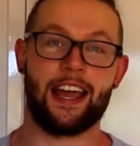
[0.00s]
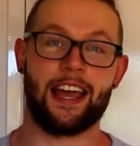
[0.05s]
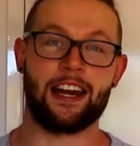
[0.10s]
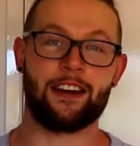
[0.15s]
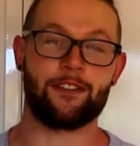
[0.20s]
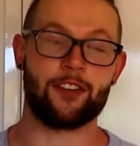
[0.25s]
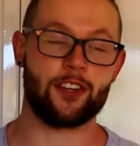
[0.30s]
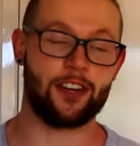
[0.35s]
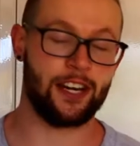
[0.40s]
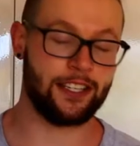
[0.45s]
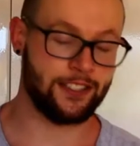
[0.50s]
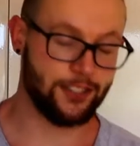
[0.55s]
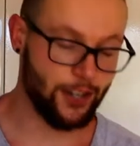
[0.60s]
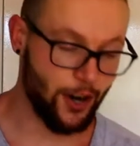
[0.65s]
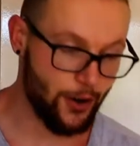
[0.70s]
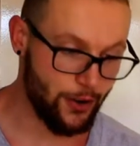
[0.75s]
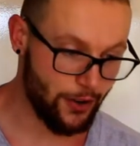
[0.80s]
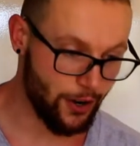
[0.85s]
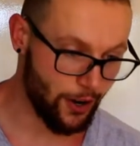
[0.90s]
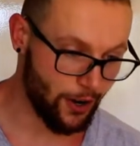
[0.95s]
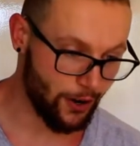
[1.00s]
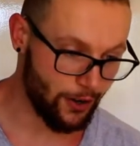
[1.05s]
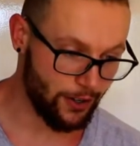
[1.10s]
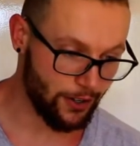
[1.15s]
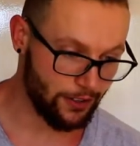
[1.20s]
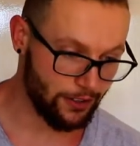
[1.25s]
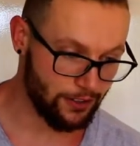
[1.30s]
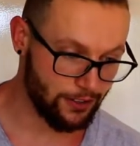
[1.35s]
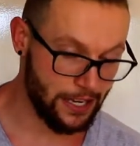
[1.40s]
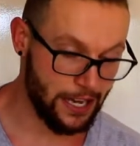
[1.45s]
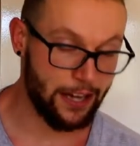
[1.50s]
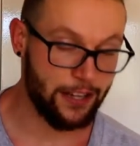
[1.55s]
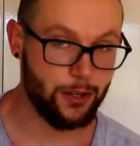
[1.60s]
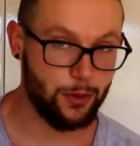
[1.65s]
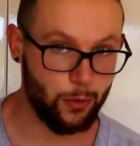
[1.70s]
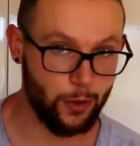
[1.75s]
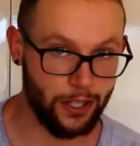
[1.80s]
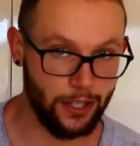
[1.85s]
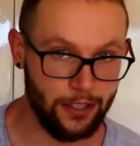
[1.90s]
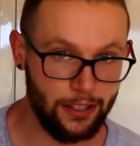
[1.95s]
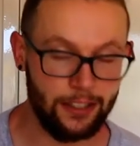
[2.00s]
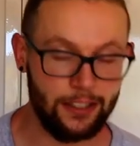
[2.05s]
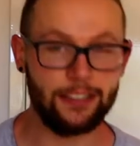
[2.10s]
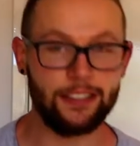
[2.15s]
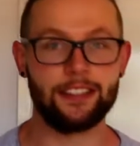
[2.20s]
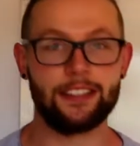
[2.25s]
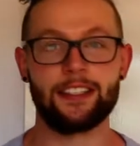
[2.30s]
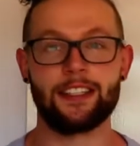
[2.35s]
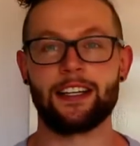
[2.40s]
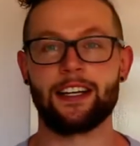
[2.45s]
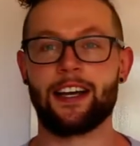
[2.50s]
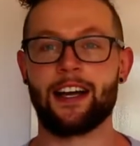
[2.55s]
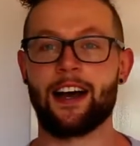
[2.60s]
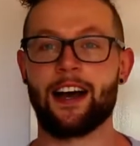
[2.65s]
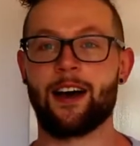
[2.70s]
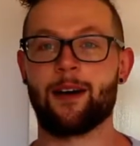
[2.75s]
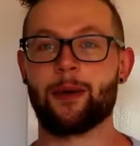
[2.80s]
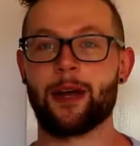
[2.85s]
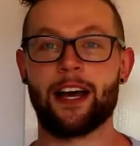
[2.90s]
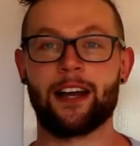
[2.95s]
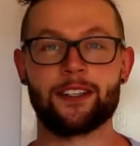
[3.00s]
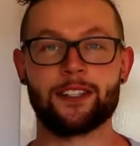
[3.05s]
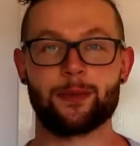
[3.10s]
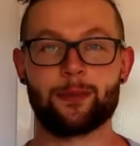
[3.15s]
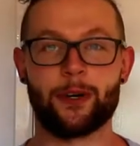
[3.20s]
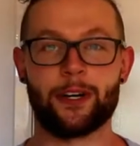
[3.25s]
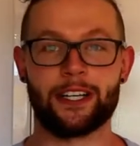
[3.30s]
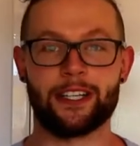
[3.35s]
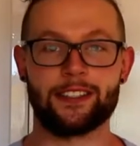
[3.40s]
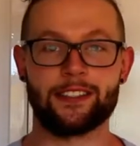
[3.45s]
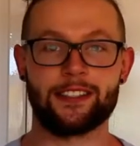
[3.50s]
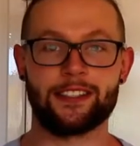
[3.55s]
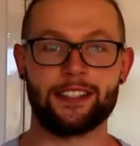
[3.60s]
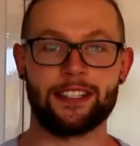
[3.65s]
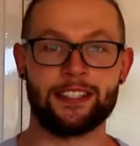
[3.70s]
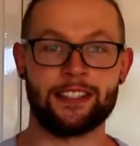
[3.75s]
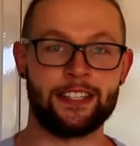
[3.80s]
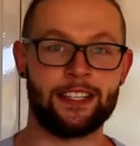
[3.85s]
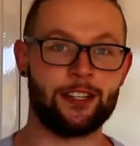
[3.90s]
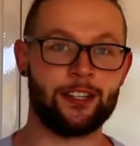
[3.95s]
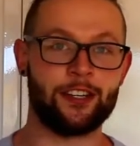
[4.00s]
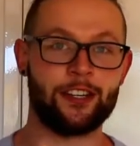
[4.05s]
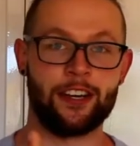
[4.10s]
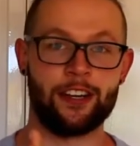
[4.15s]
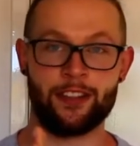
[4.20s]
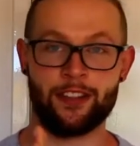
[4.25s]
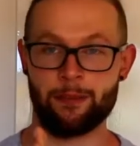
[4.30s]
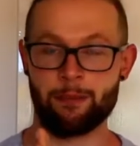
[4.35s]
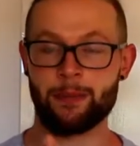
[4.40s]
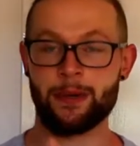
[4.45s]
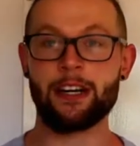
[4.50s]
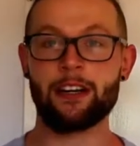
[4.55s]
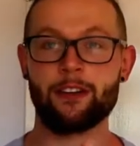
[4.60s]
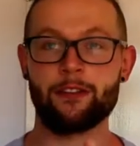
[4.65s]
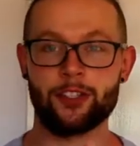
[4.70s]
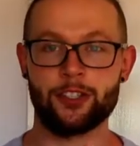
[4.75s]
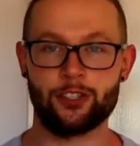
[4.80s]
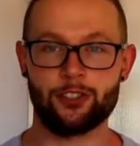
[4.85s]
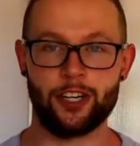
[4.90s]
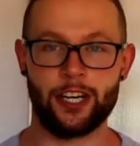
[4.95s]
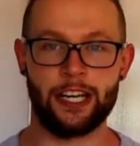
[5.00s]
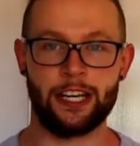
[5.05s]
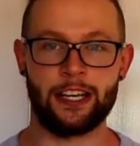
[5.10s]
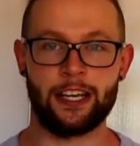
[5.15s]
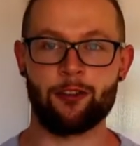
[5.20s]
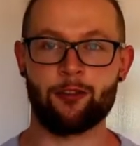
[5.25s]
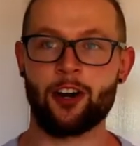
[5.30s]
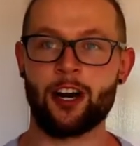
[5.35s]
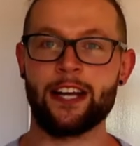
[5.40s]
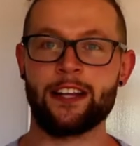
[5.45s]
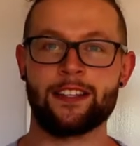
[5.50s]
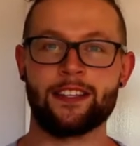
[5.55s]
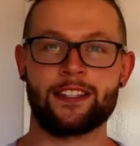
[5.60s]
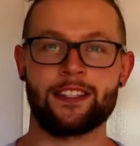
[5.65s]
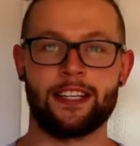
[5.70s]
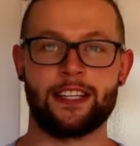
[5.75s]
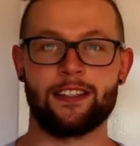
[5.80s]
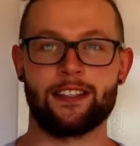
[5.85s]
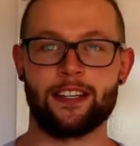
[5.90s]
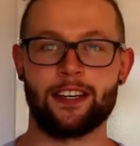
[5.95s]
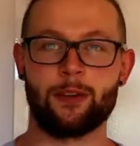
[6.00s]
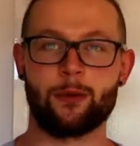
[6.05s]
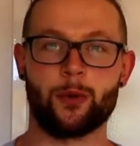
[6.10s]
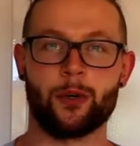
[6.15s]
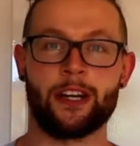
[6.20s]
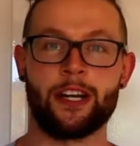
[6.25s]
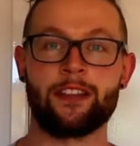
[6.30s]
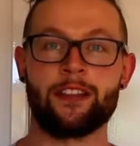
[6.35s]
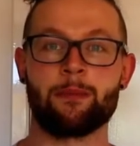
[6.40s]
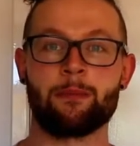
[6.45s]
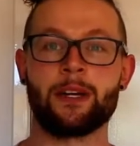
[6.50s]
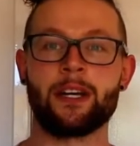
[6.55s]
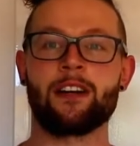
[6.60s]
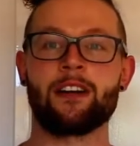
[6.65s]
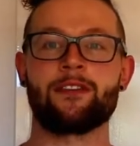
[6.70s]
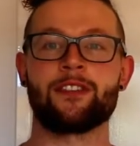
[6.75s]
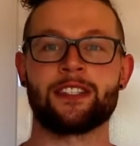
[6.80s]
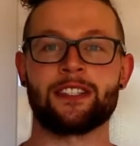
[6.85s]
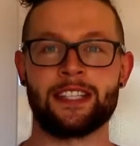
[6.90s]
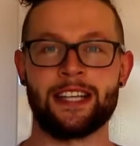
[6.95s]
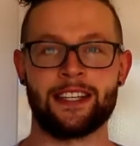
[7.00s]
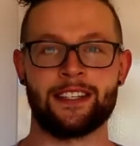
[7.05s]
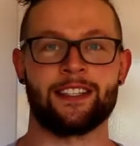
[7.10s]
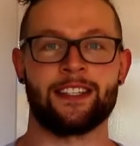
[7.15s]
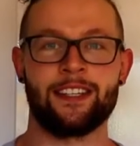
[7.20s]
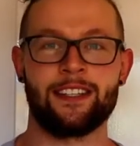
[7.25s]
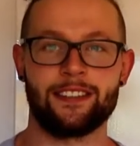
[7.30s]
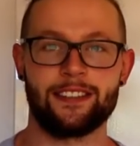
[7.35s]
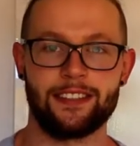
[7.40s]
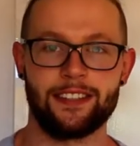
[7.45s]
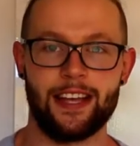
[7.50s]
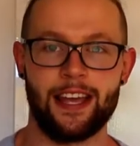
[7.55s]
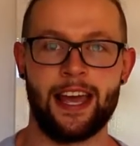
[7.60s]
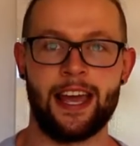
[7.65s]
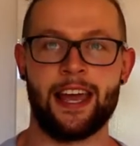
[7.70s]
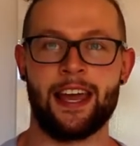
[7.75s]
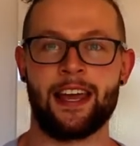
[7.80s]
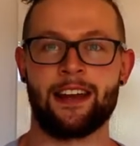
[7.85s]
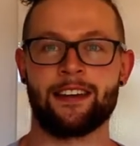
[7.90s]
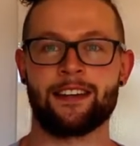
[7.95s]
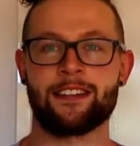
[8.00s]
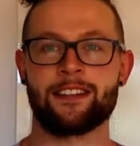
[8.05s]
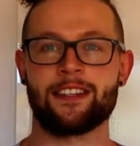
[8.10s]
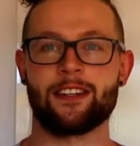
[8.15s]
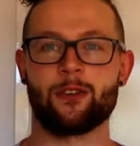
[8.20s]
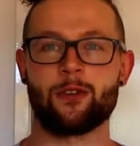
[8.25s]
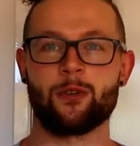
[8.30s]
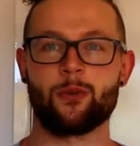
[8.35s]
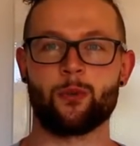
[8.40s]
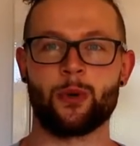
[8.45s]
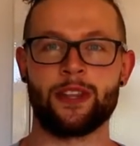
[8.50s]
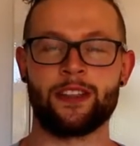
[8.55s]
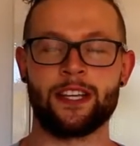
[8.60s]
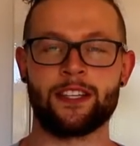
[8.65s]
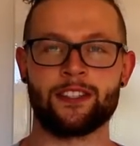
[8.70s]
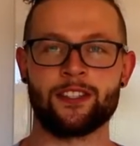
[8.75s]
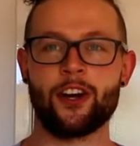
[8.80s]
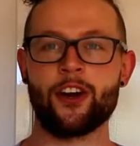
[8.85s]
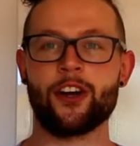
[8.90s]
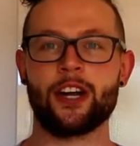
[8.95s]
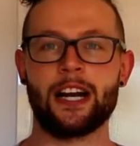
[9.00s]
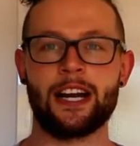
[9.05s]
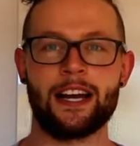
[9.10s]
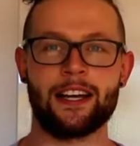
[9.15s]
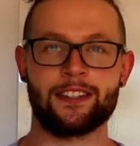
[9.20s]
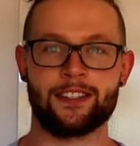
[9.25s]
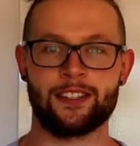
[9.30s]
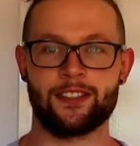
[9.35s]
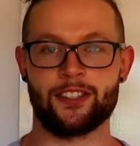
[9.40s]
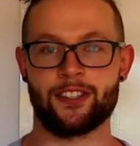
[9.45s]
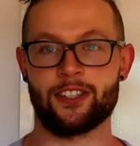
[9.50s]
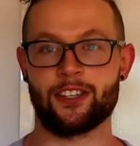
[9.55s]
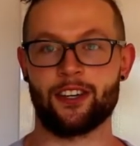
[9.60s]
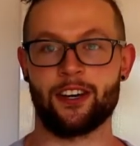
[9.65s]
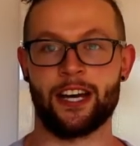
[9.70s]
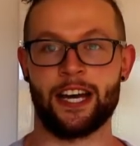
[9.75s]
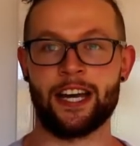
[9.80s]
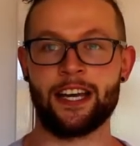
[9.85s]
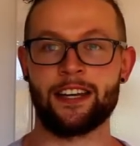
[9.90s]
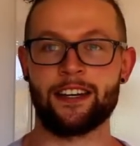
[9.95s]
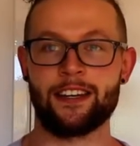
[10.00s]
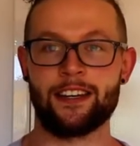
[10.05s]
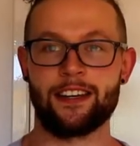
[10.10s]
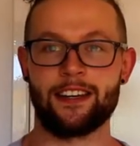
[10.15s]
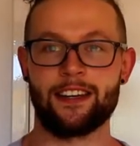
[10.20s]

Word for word: And if you guys don't know, now you will, um, Alice Springs is in the middle of Australia, right in the centre. We're in the middle of a desert, and when there's no clouds in the sky,